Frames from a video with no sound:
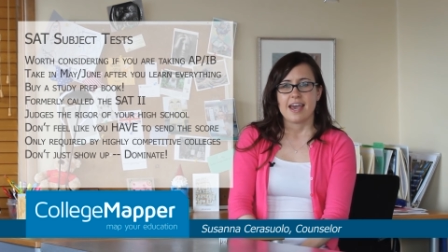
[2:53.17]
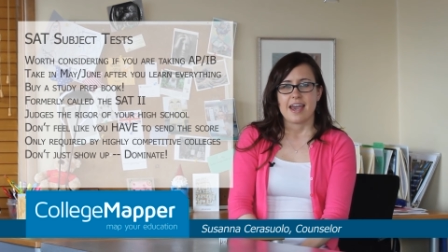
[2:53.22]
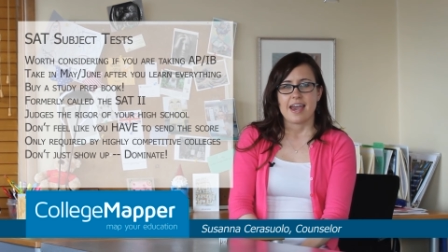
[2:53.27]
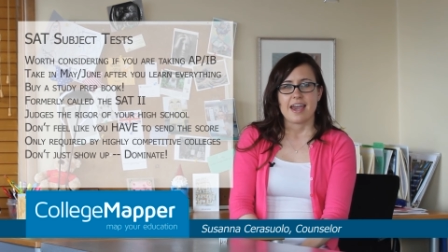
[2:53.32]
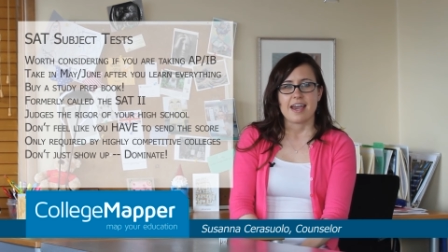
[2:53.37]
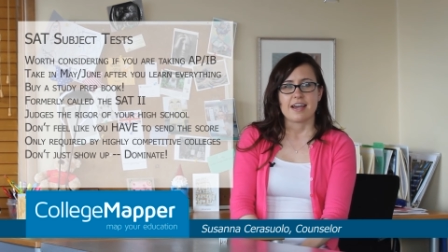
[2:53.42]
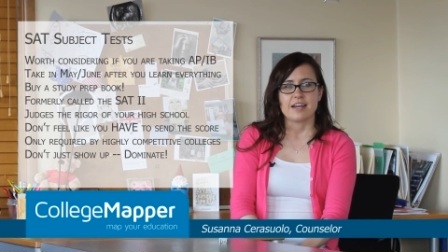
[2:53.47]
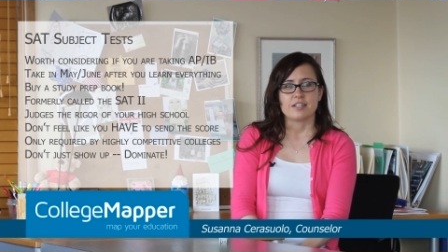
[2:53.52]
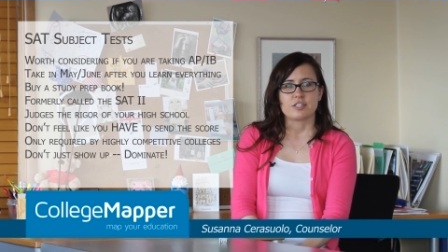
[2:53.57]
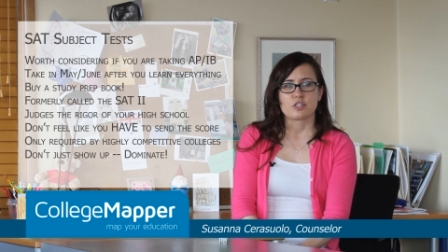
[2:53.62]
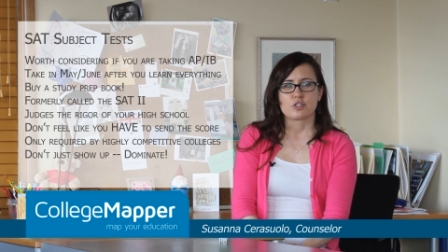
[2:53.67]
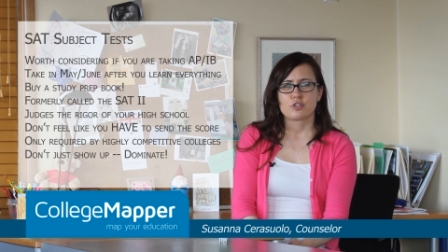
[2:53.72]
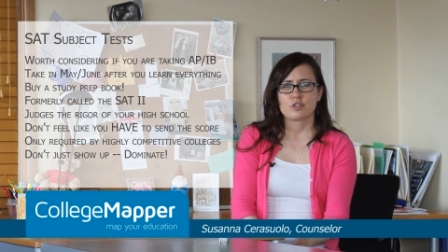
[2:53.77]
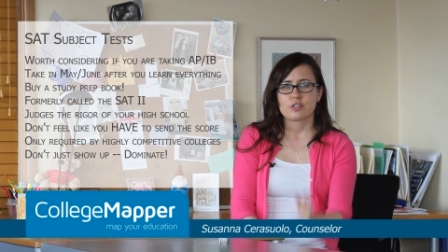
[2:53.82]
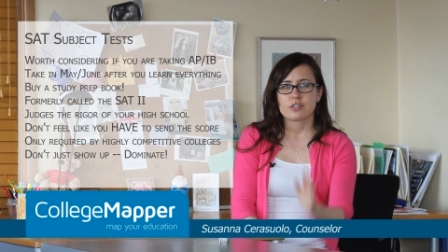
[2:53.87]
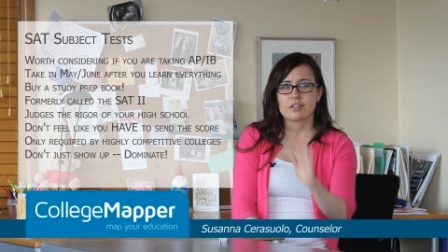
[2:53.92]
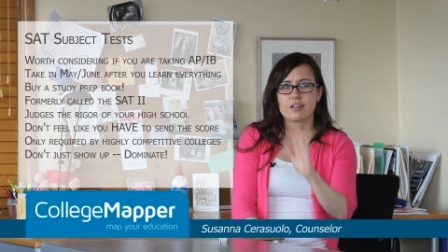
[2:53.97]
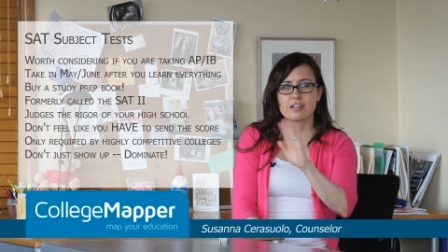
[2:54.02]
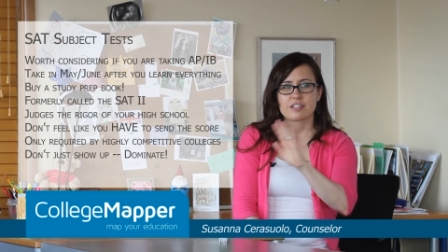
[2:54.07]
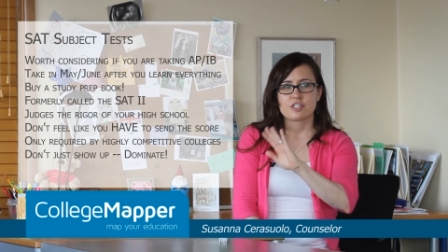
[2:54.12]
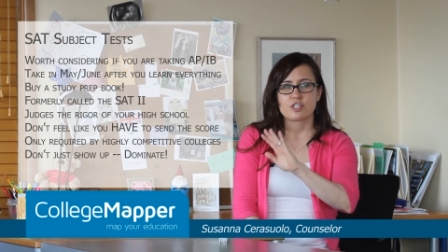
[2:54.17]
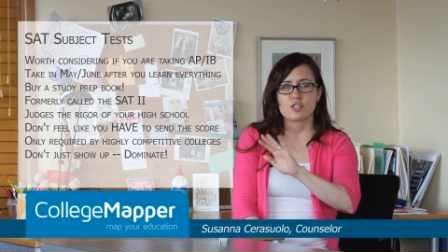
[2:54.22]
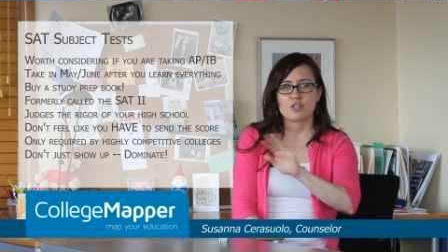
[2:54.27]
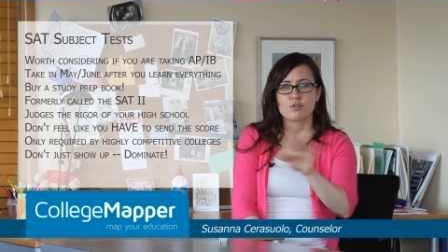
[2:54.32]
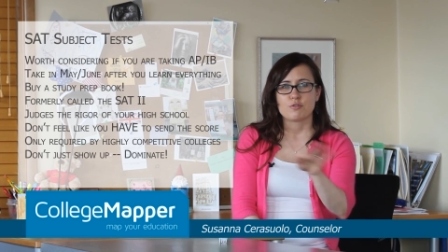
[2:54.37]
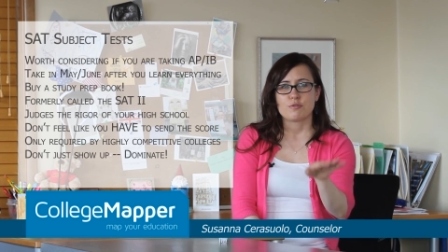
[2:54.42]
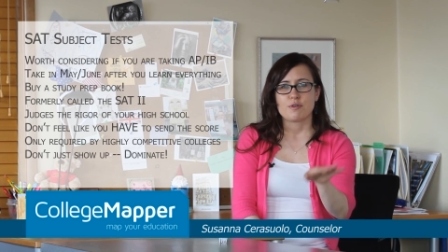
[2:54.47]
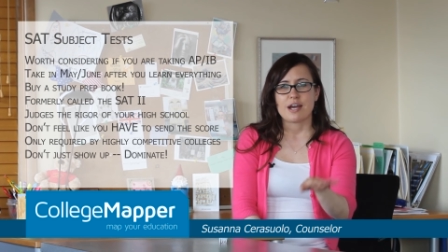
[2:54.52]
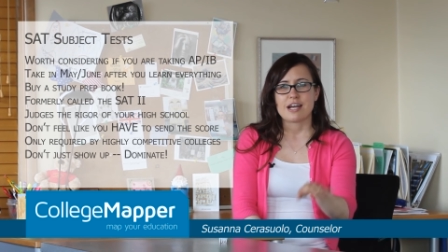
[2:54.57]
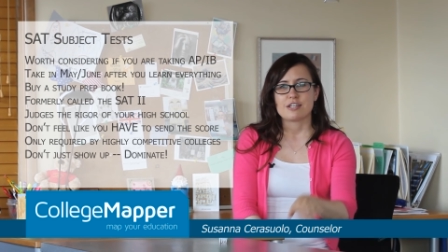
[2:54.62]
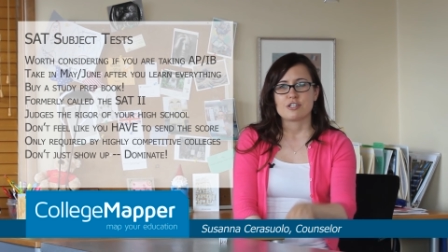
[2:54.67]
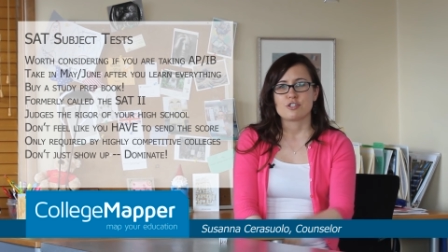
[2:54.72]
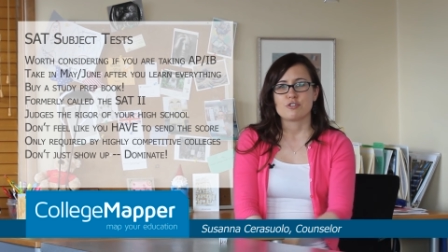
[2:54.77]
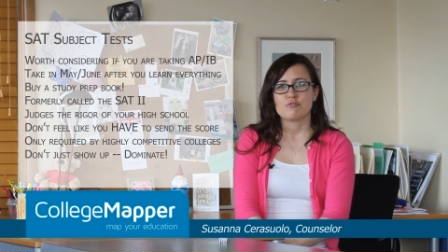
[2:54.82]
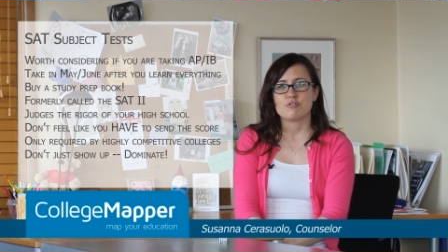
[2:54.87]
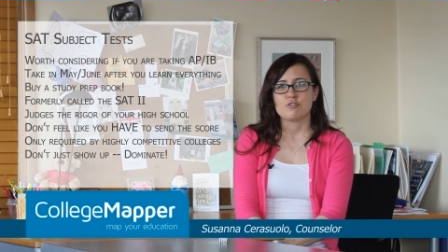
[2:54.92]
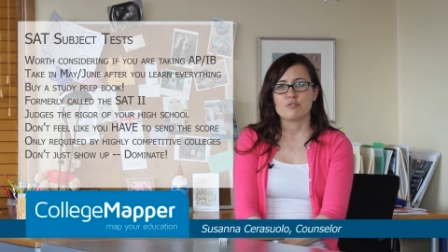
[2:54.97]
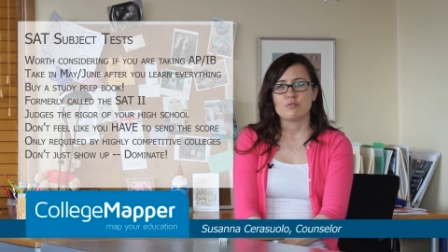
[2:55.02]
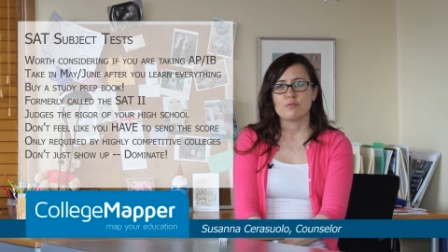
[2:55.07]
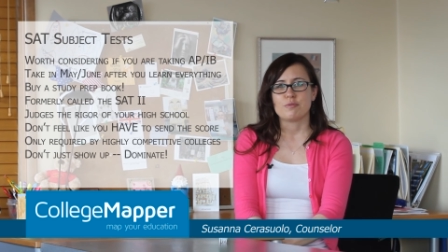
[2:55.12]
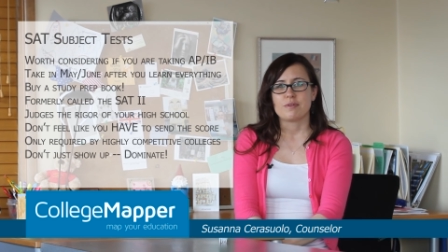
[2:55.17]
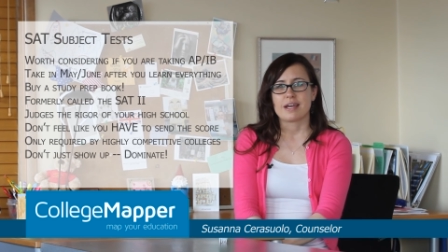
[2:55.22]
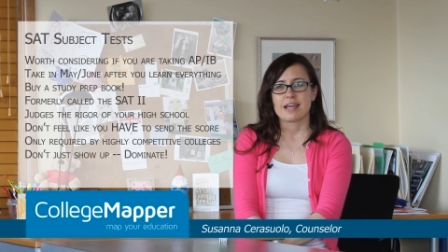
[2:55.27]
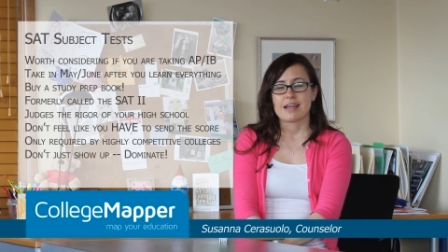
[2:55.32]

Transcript: and good luck to you as you do,